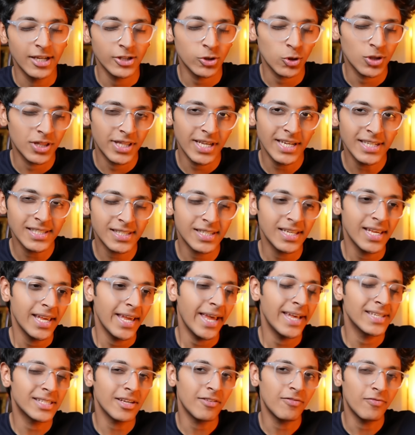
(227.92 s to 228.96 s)
So this
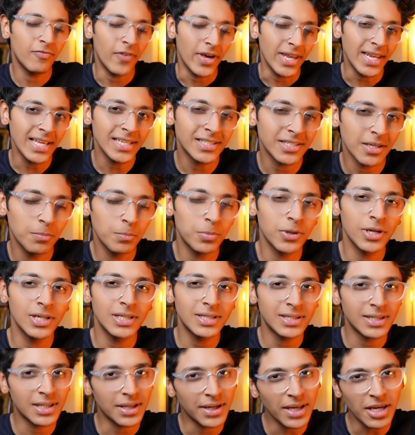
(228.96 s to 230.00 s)
is a very simple
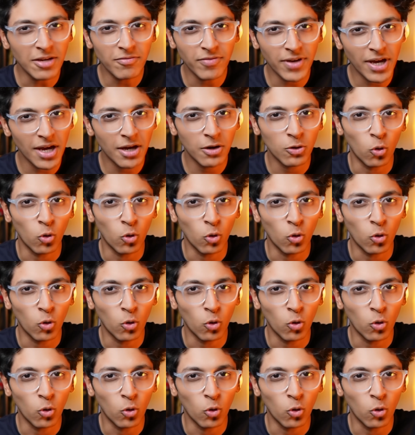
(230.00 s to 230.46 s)
3-week